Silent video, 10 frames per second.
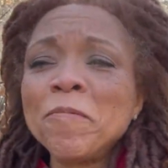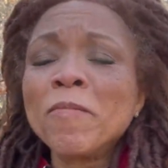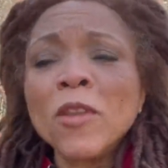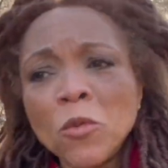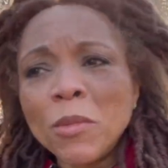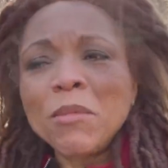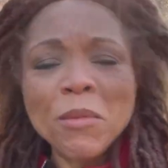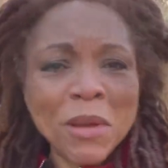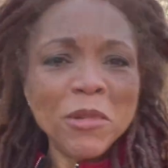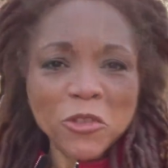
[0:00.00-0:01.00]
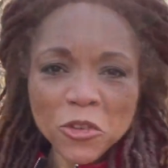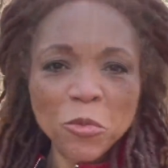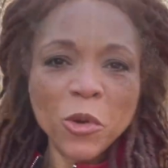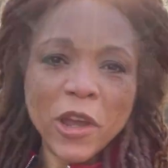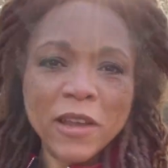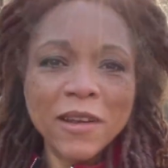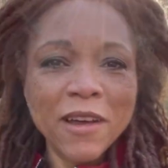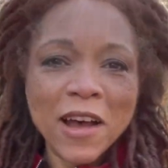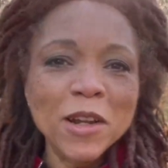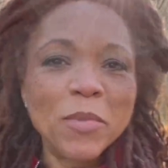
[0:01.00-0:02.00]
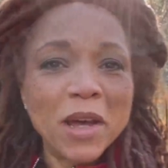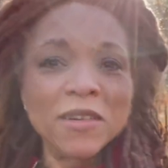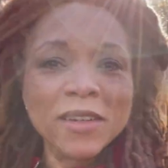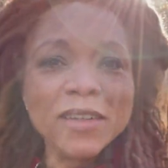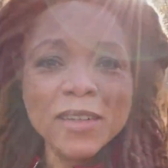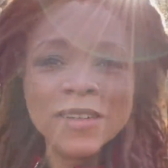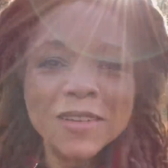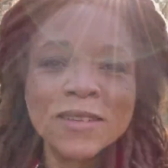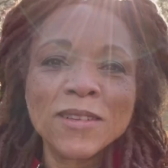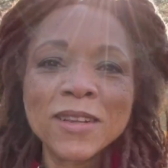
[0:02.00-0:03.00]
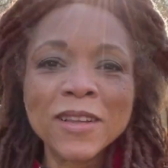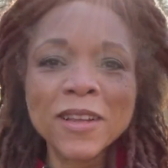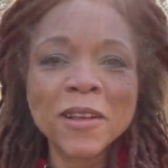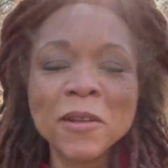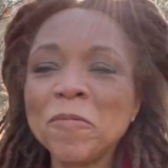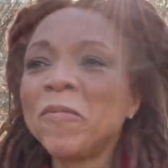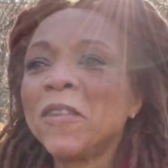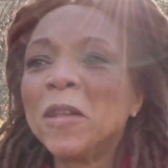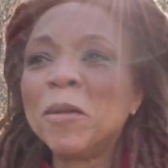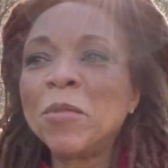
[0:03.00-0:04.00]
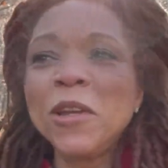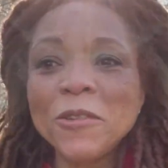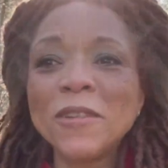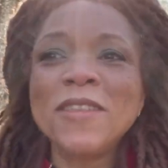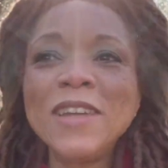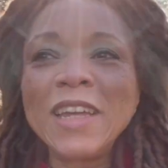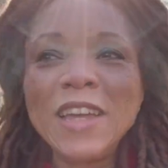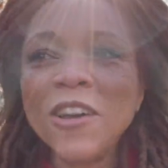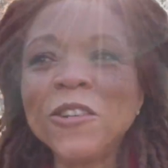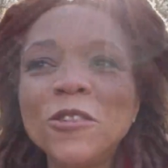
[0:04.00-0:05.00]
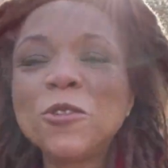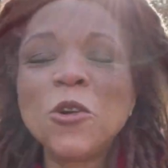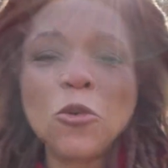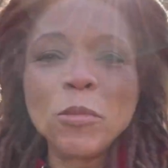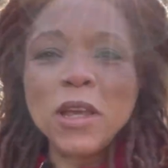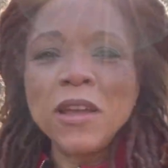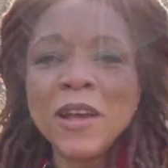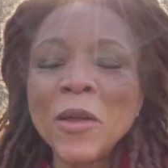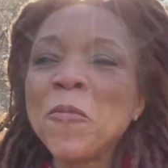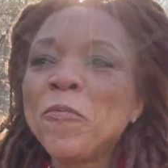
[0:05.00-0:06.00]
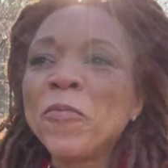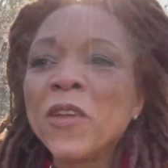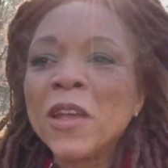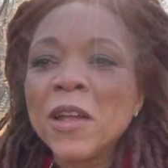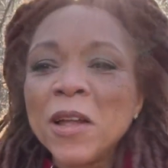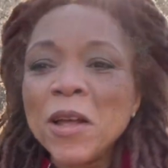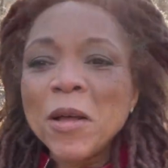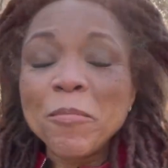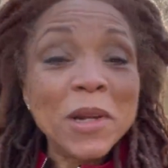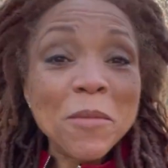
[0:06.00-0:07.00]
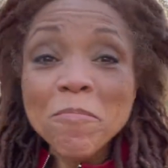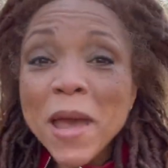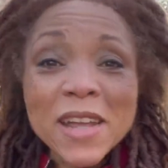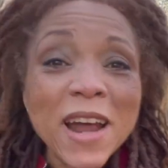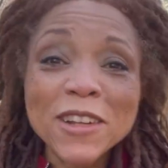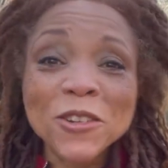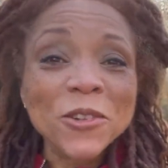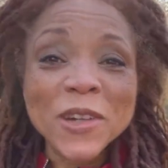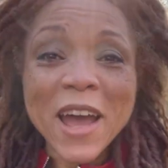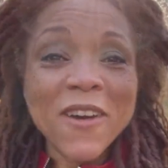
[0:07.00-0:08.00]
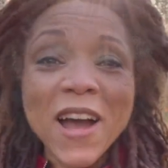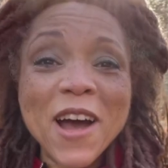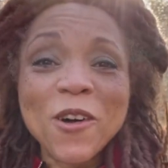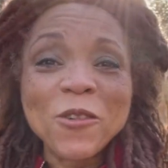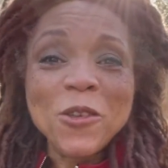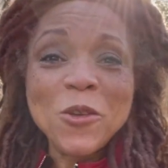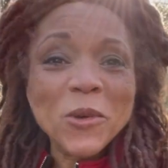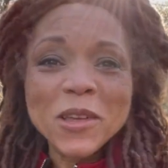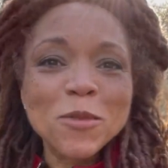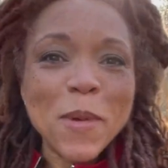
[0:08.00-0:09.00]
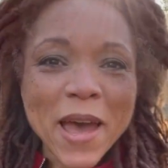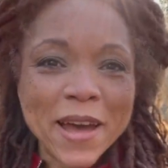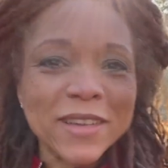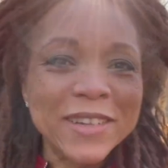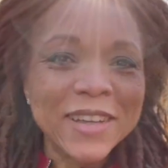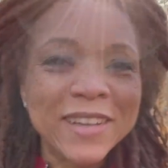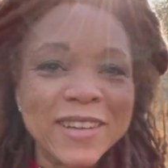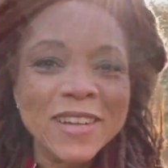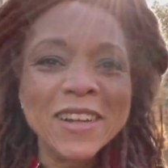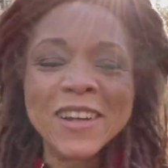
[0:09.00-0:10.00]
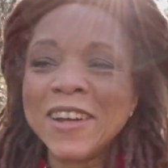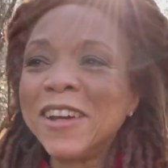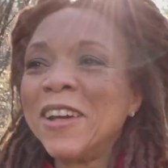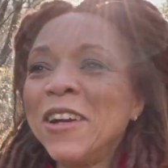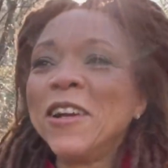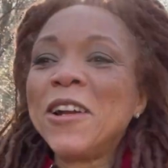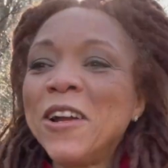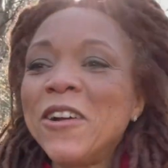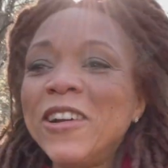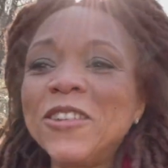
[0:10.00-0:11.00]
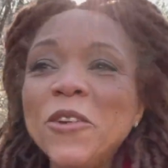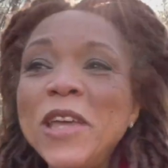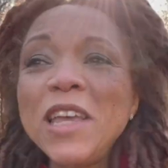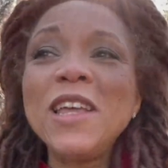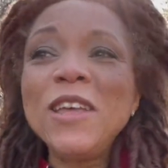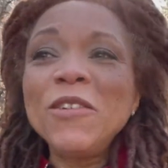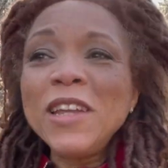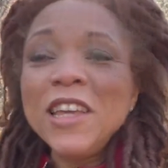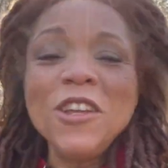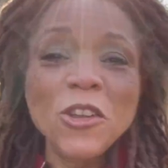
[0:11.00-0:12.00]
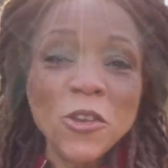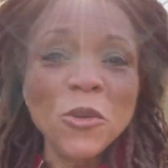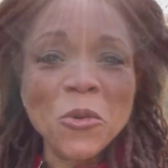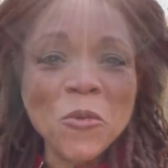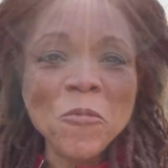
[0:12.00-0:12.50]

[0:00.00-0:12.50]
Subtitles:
"Well, Mama, maybe you should pray to God about it." But here's the thing. He also told me, but it may not turn out how you expect. Right? So he knew